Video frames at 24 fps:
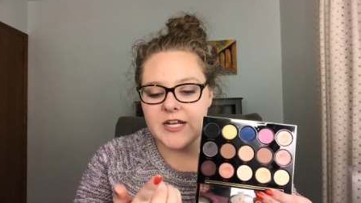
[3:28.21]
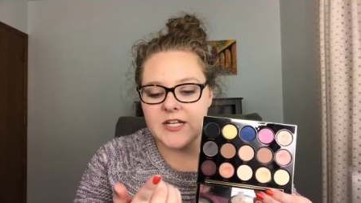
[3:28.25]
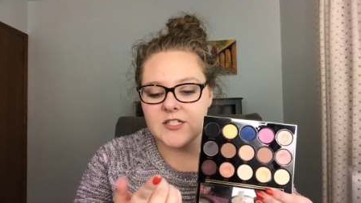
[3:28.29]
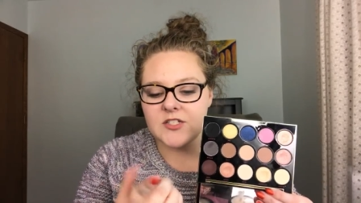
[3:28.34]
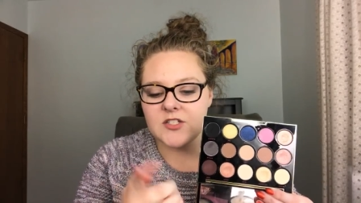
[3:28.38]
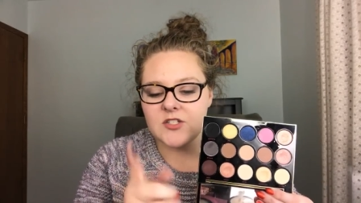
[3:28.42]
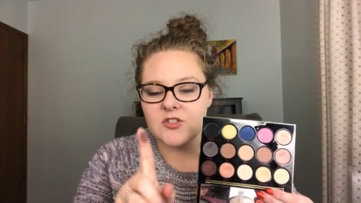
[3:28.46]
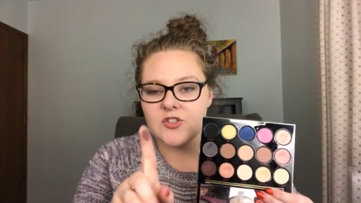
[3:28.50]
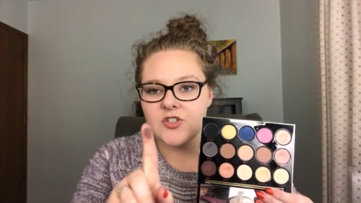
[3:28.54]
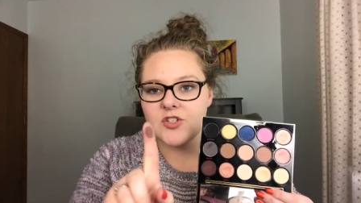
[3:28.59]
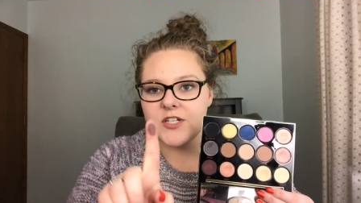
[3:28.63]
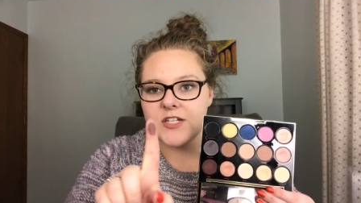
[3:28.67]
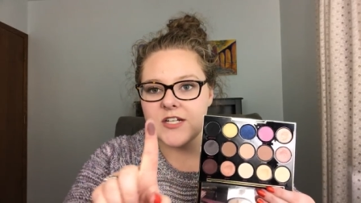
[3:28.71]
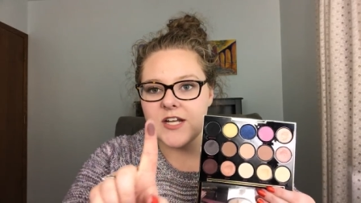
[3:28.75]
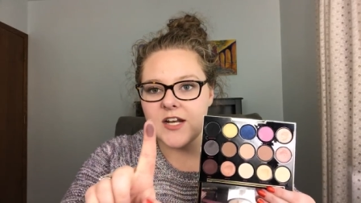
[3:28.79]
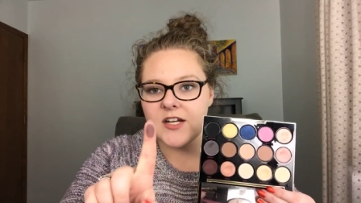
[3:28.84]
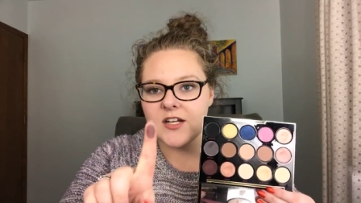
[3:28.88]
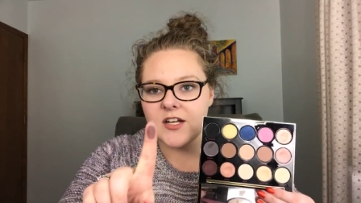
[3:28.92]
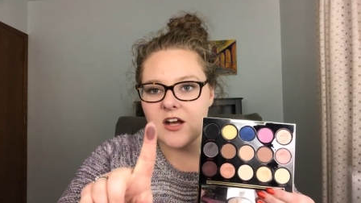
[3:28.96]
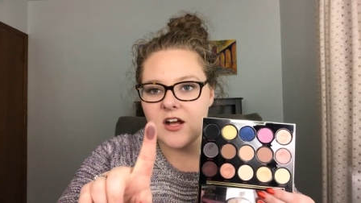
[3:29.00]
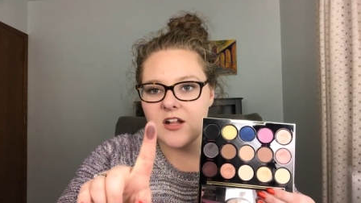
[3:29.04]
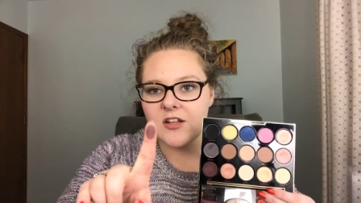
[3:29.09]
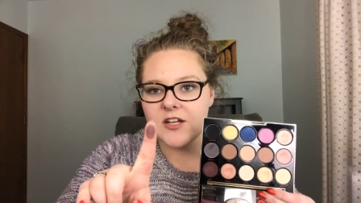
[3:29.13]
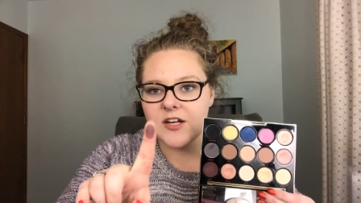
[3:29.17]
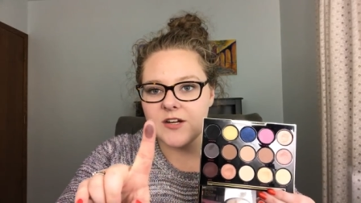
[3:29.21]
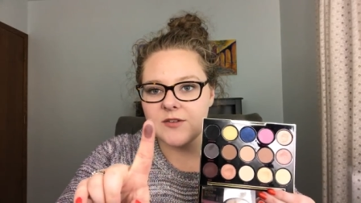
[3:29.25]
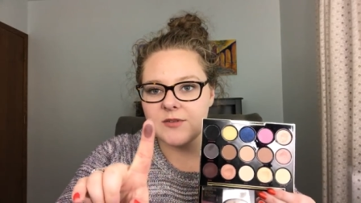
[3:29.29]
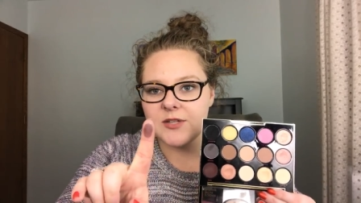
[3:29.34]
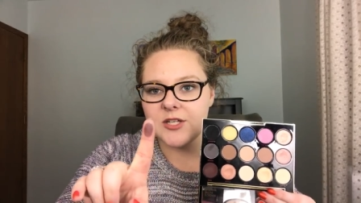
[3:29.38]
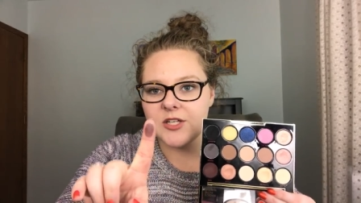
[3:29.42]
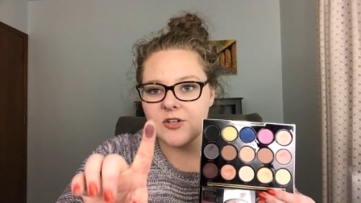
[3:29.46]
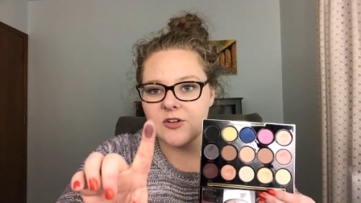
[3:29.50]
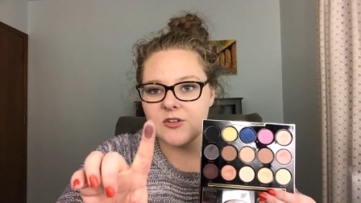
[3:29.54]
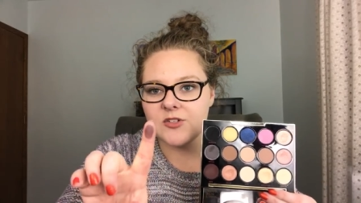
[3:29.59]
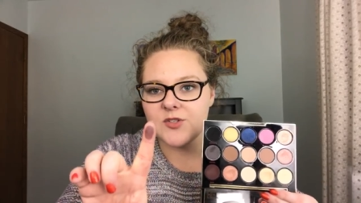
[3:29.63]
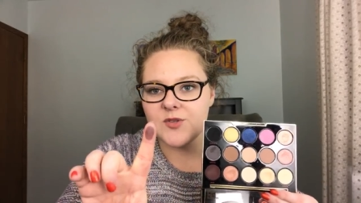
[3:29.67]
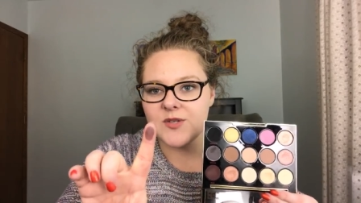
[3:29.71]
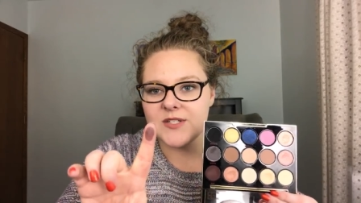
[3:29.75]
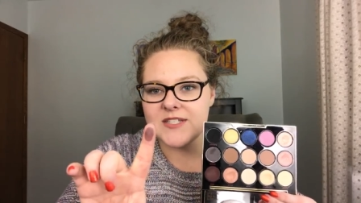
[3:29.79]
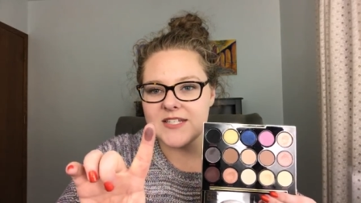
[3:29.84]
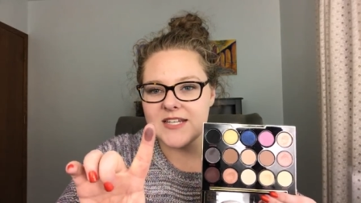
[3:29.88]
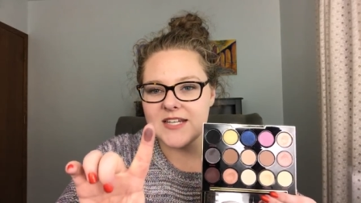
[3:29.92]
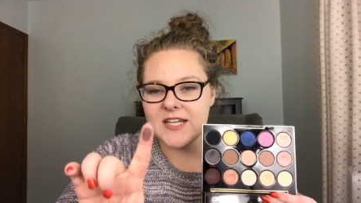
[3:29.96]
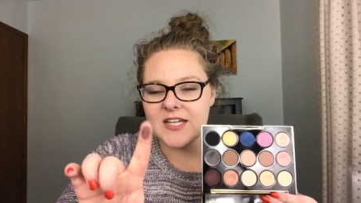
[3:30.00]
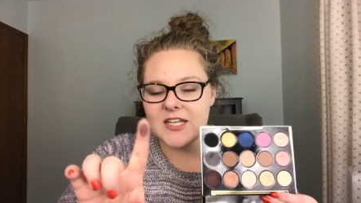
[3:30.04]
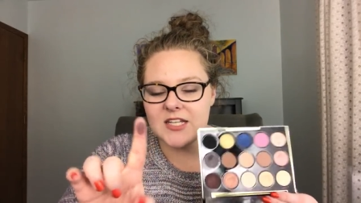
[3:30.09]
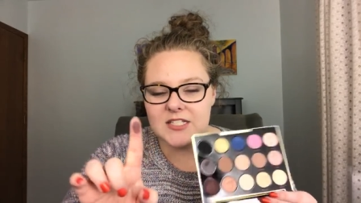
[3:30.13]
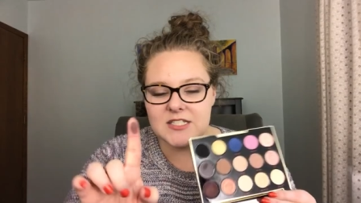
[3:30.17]
And it's usually not a color I really go to. It's
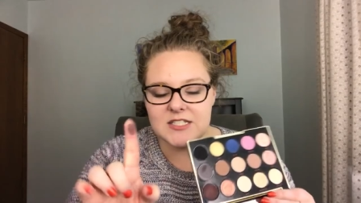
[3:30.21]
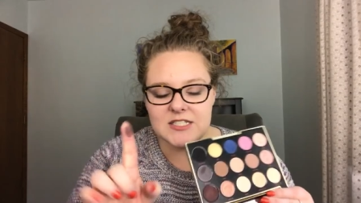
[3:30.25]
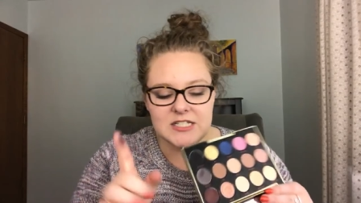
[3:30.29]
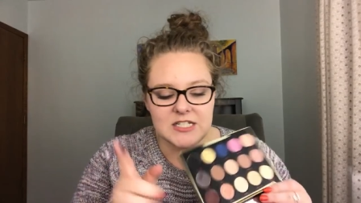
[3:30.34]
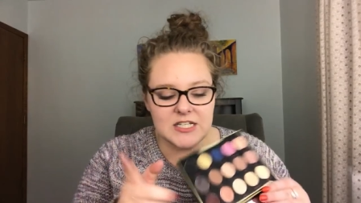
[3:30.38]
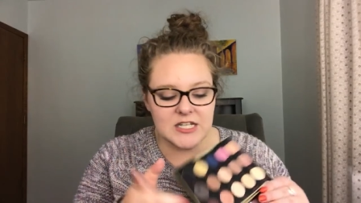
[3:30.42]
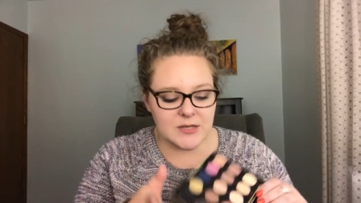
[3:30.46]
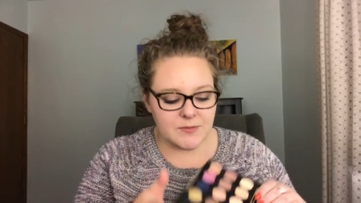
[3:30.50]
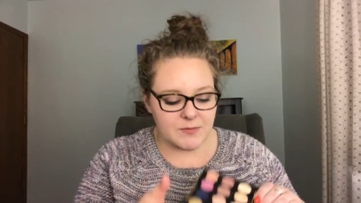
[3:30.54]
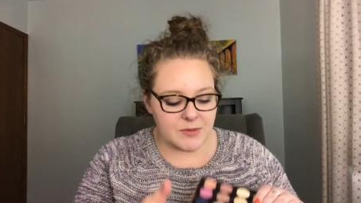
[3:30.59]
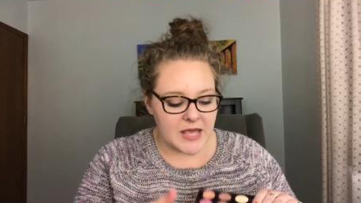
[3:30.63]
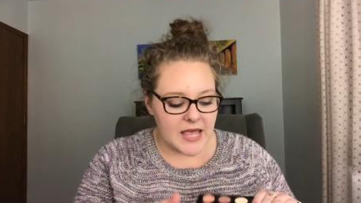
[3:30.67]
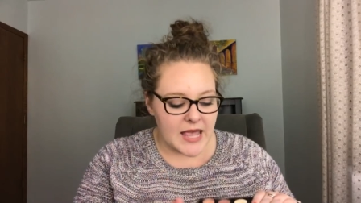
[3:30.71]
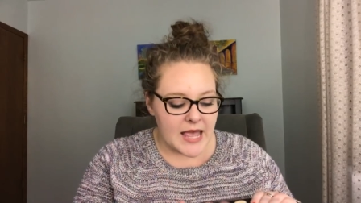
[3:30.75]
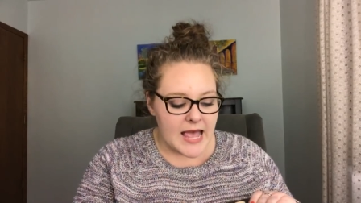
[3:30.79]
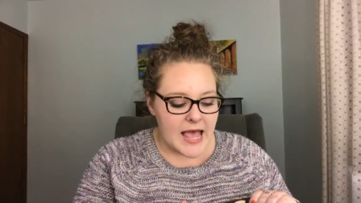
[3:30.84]
like a deep